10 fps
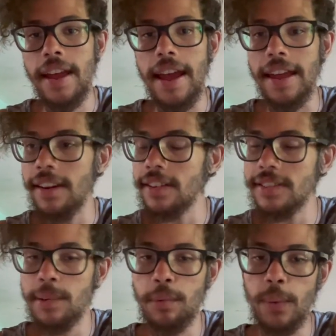And in a
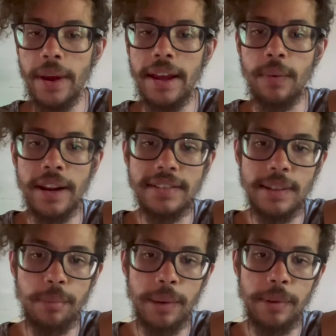similar way, when I see
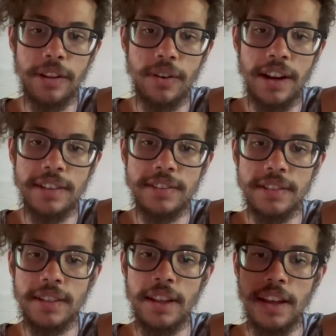Bring Me the Horizon